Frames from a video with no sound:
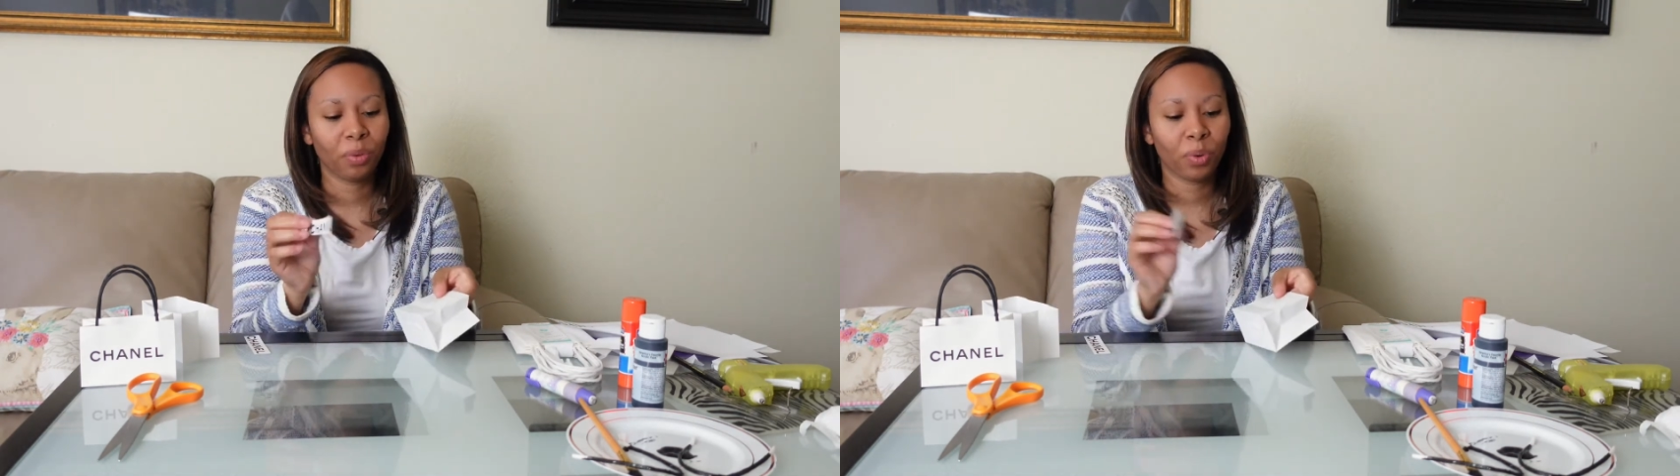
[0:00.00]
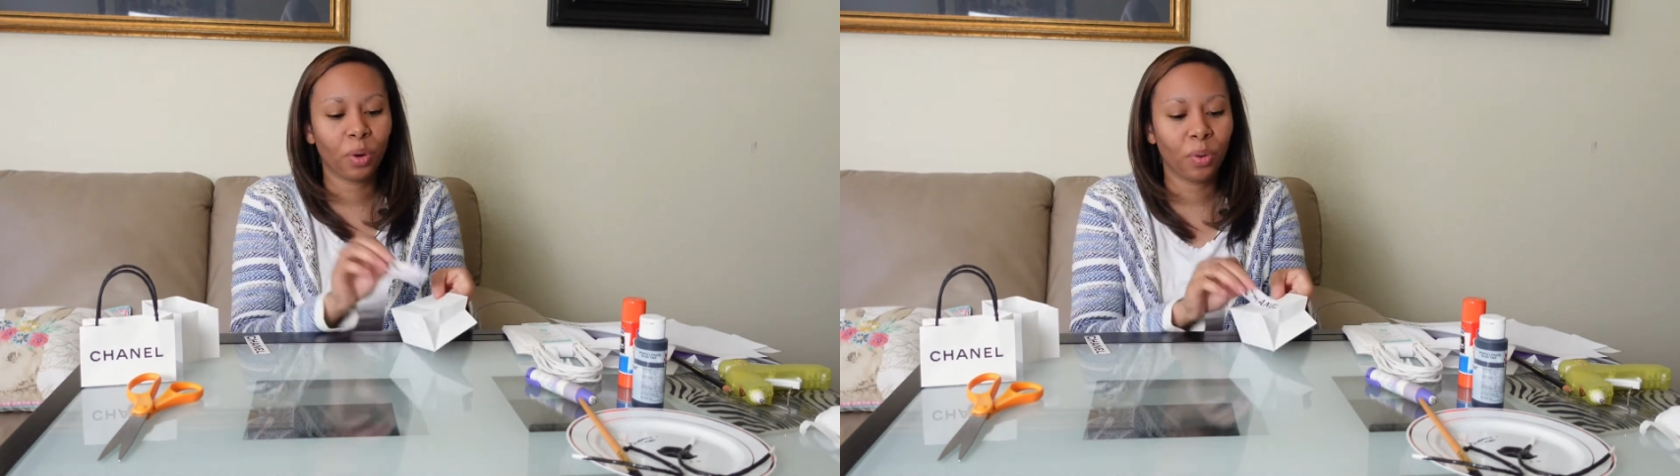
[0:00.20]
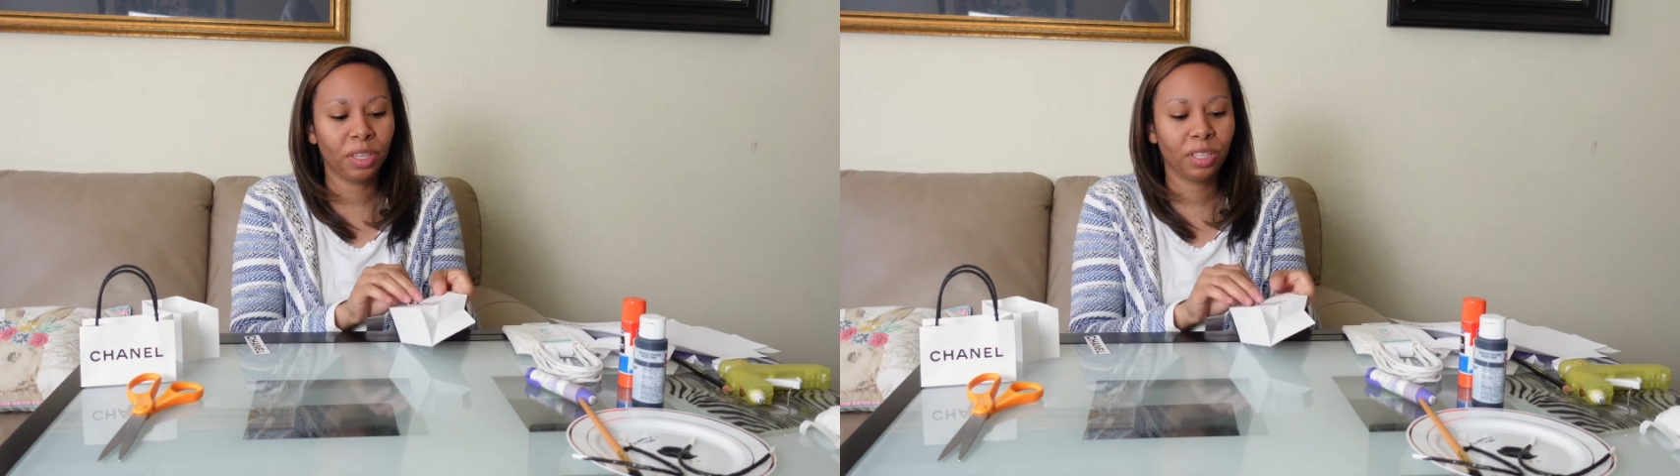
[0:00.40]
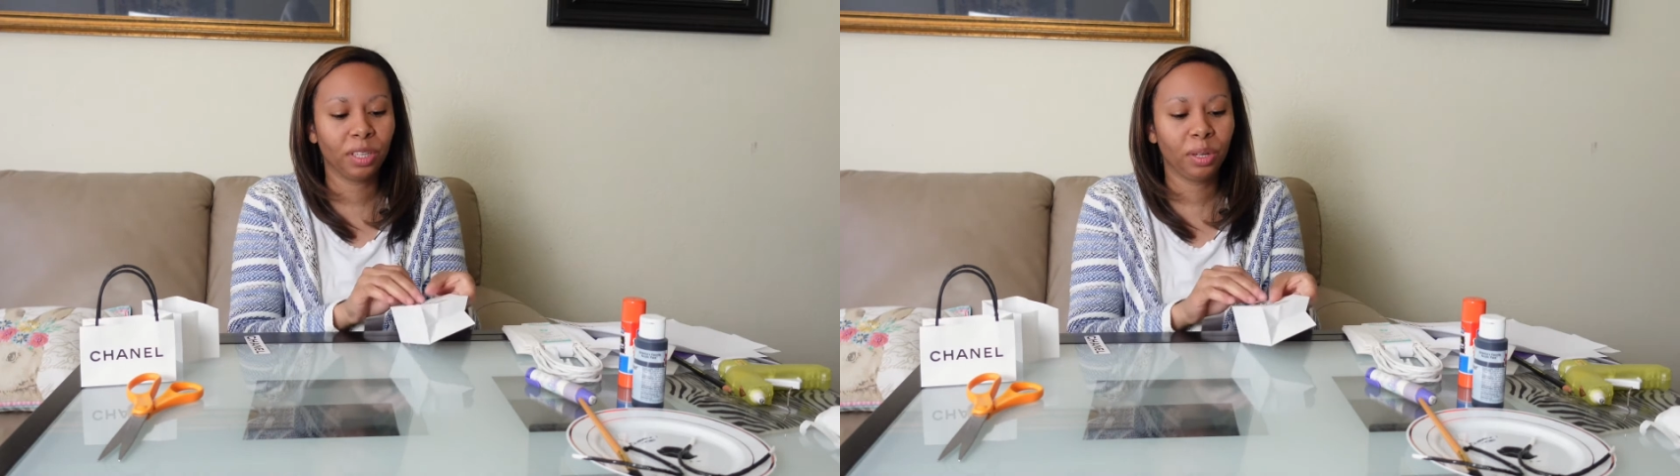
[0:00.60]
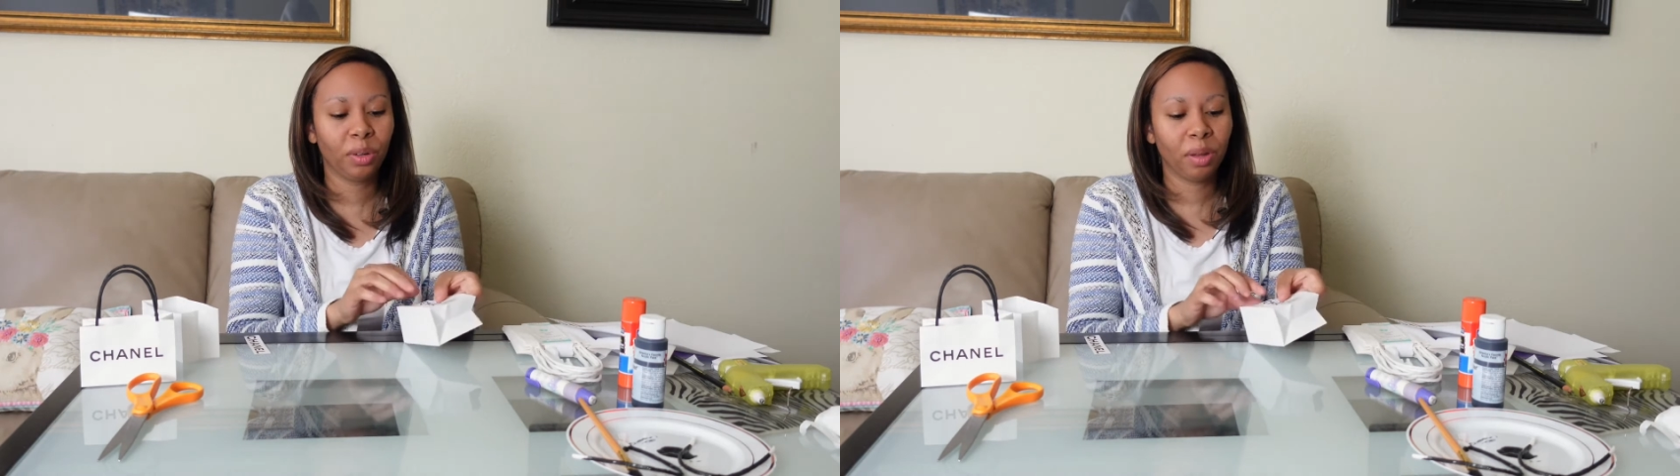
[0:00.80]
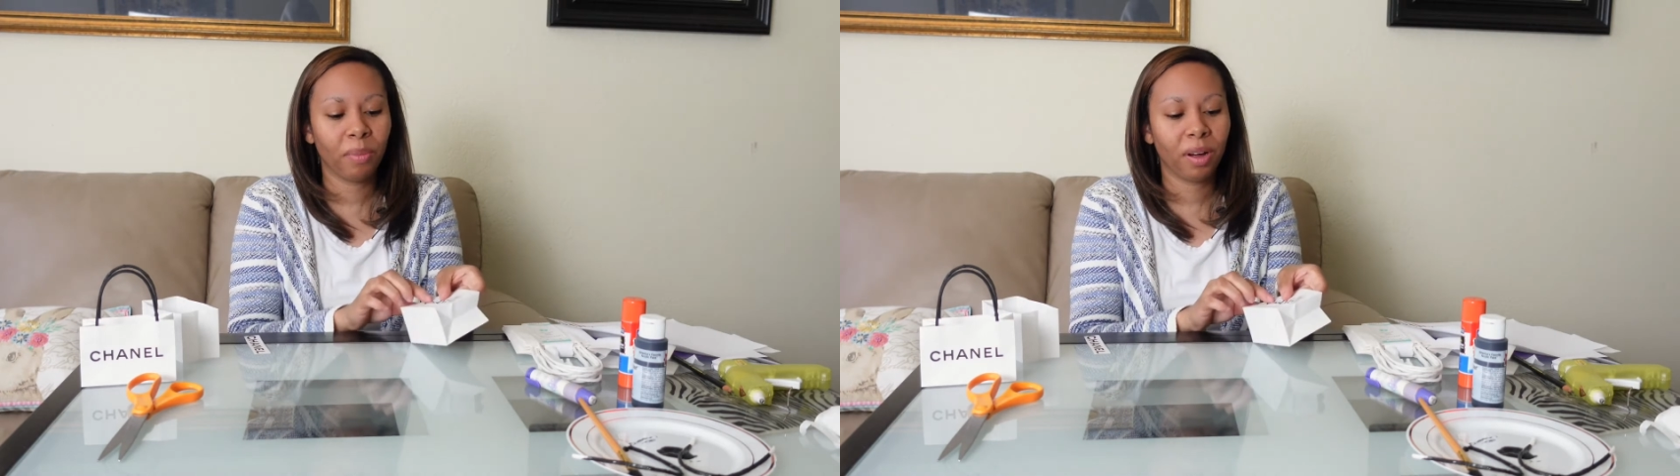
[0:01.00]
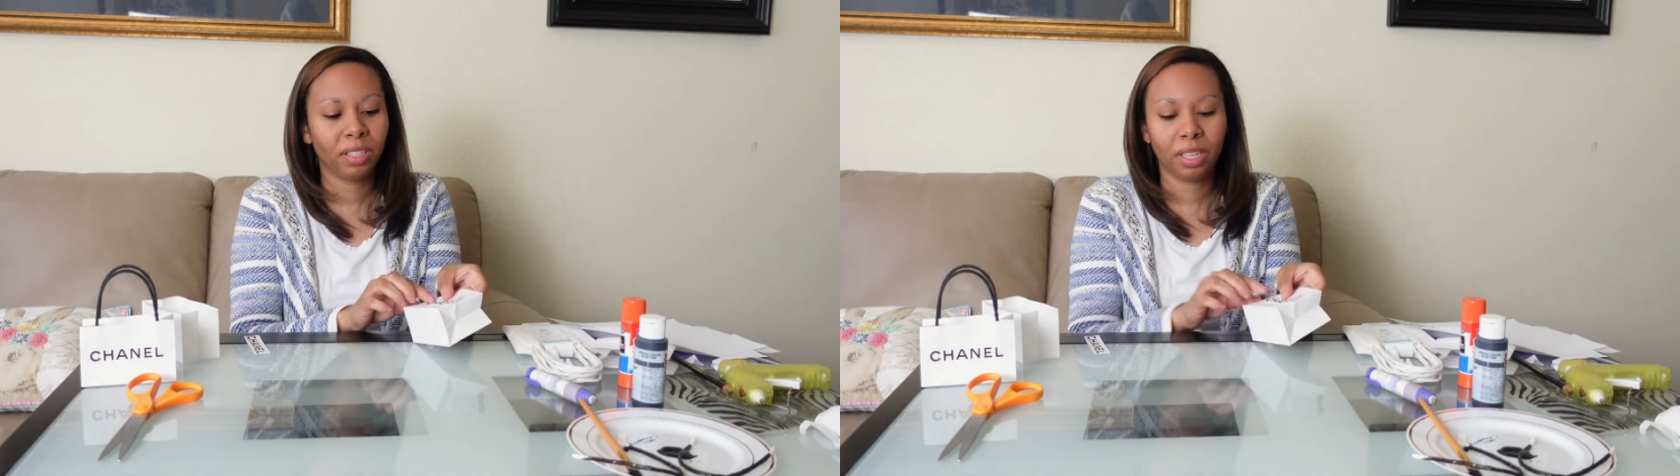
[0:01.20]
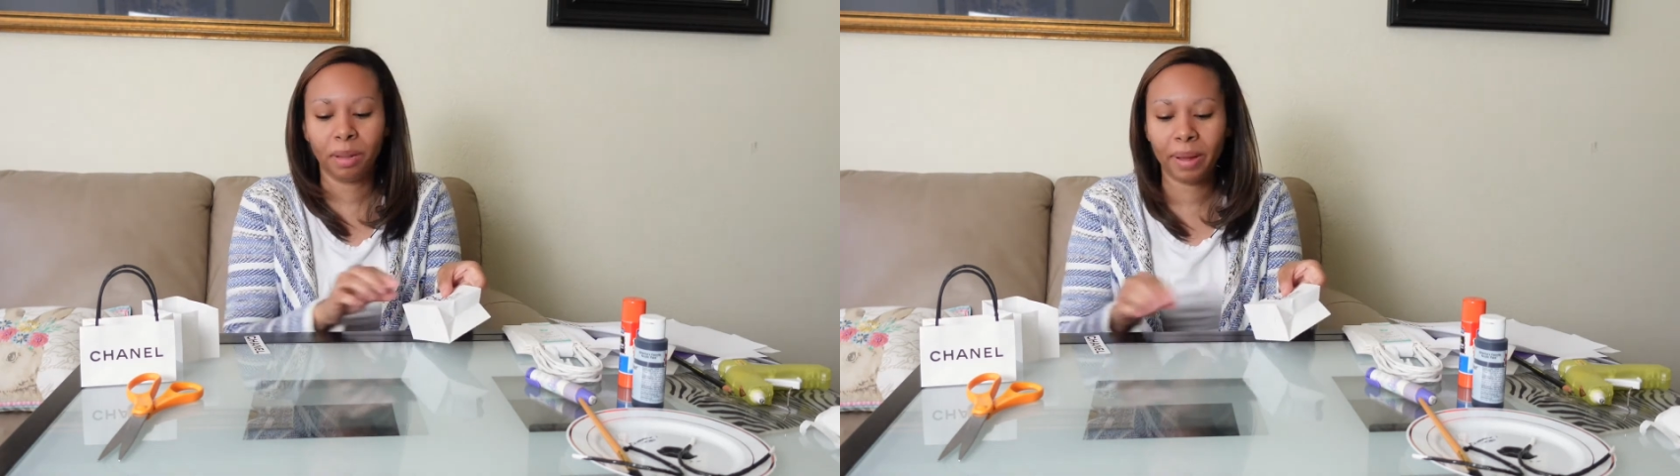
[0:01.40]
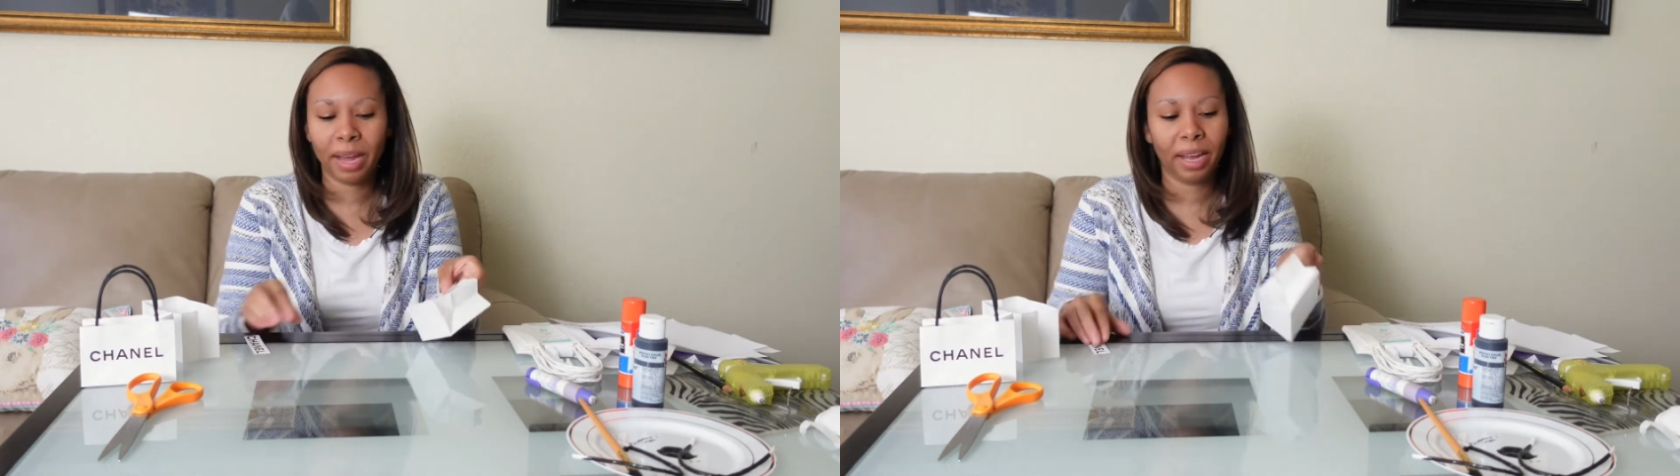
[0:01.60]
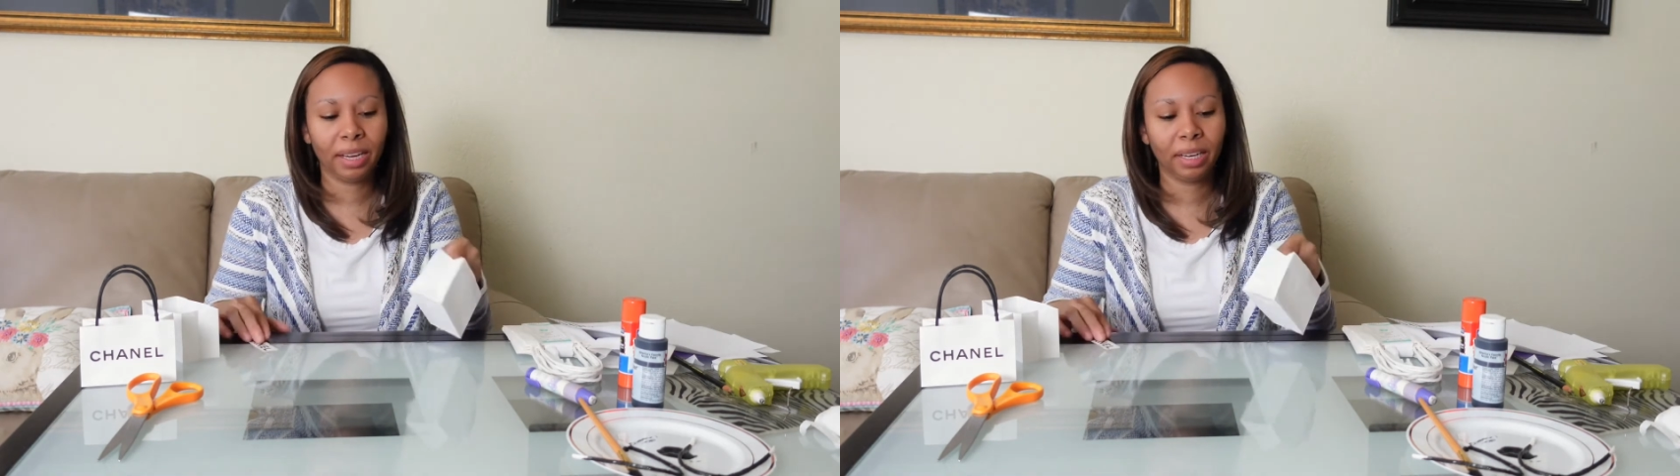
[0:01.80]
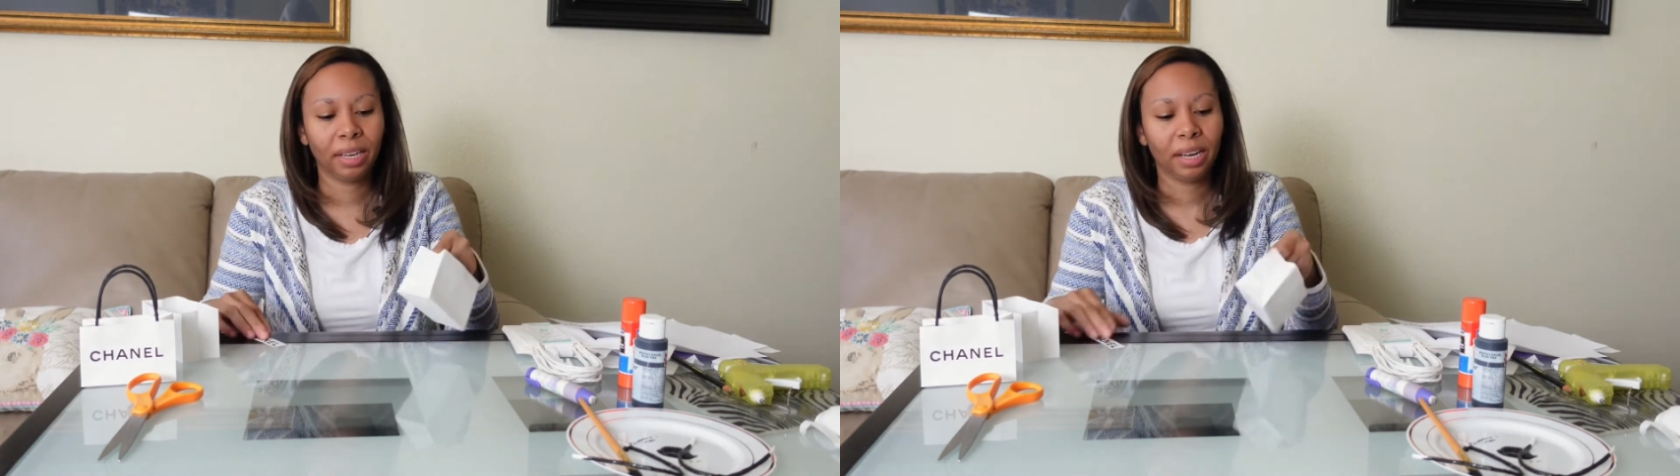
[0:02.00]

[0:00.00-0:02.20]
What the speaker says: we're going to glue them onto the bag.